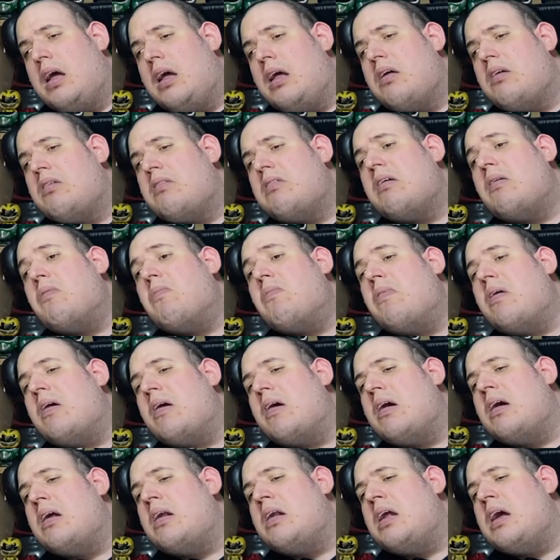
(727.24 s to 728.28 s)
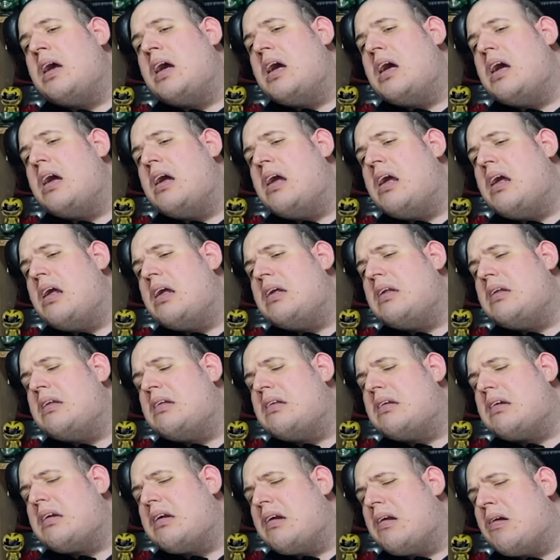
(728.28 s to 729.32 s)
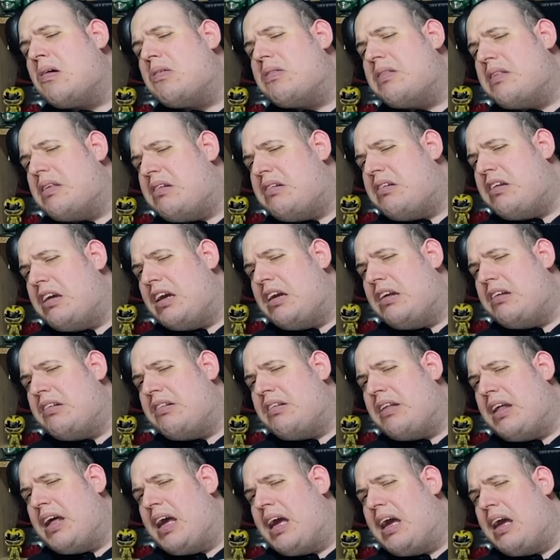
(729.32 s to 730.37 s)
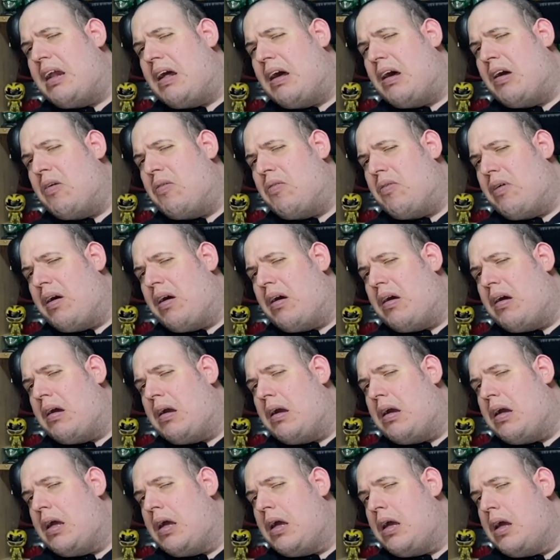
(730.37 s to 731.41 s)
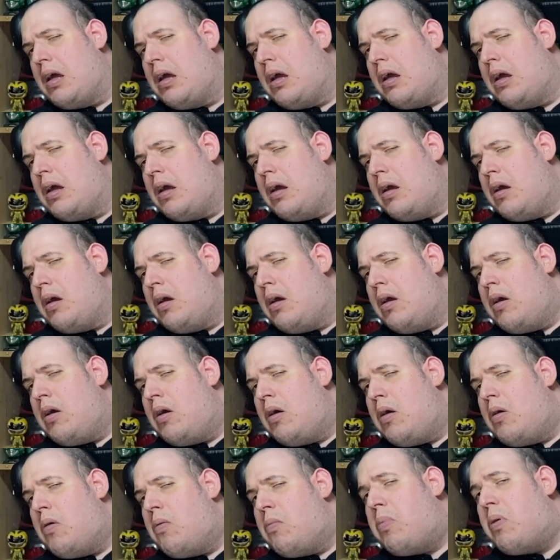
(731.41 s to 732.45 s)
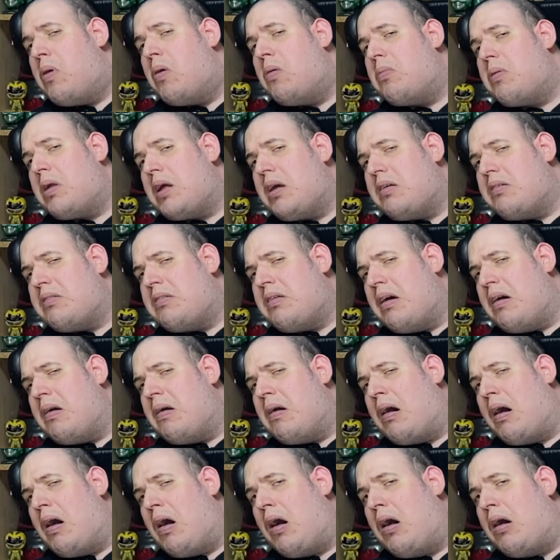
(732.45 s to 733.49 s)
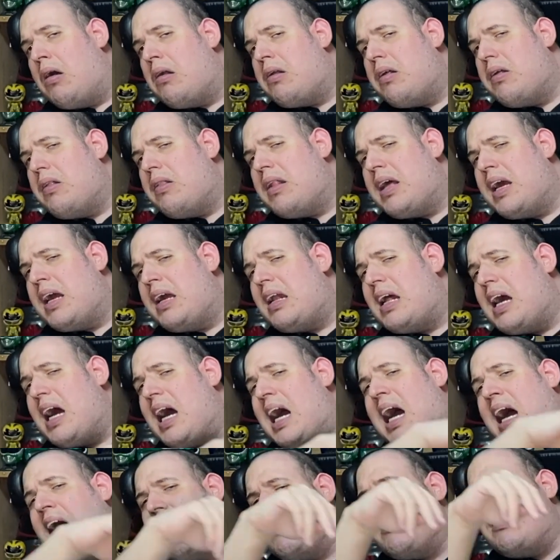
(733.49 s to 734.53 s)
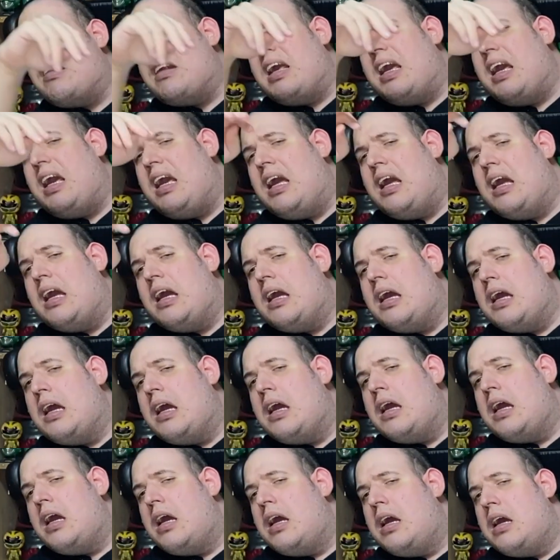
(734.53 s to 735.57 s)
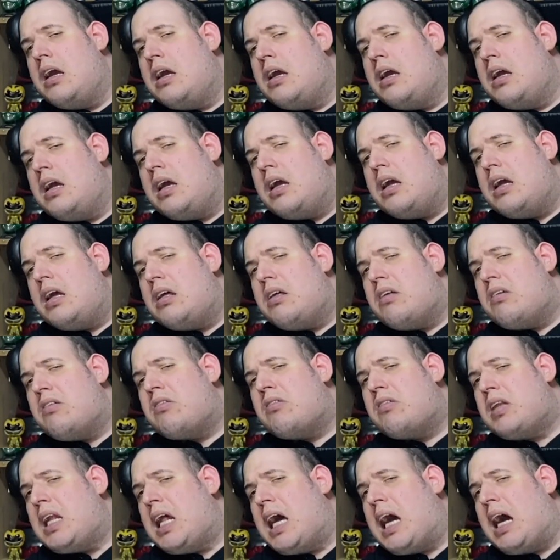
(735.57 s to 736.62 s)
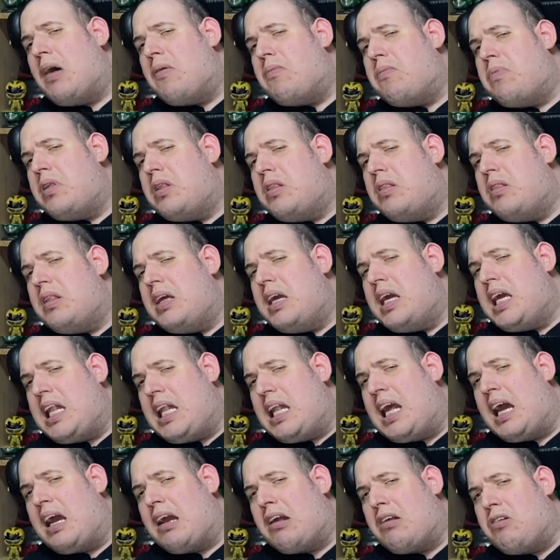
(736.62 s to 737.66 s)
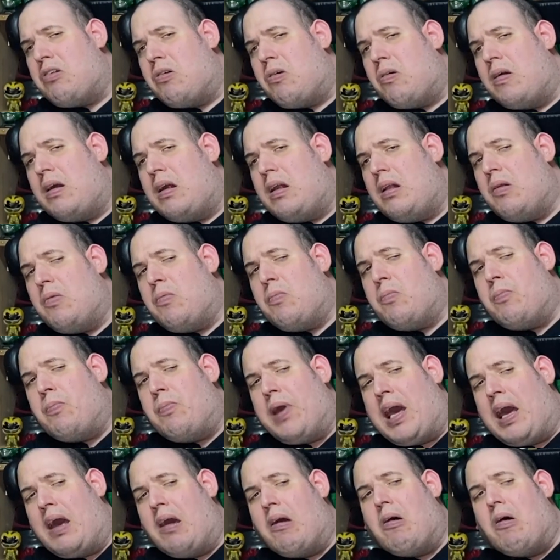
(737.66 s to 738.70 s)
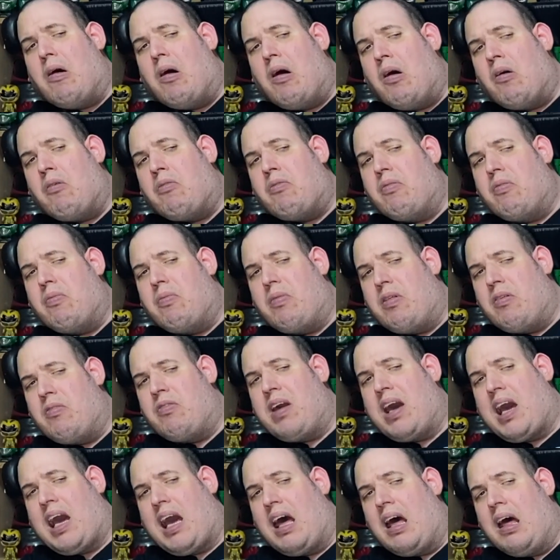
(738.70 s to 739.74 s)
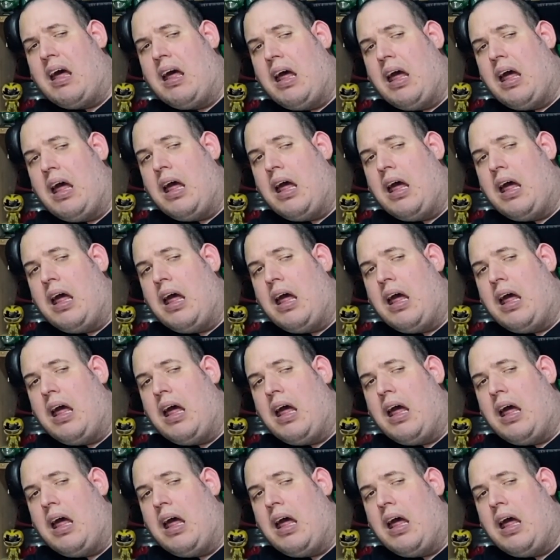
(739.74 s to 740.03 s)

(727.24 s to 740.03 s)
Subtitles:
someone had gone to change the head over, pulled it so hard they'd actually snapped the neck joint bit off of the figure.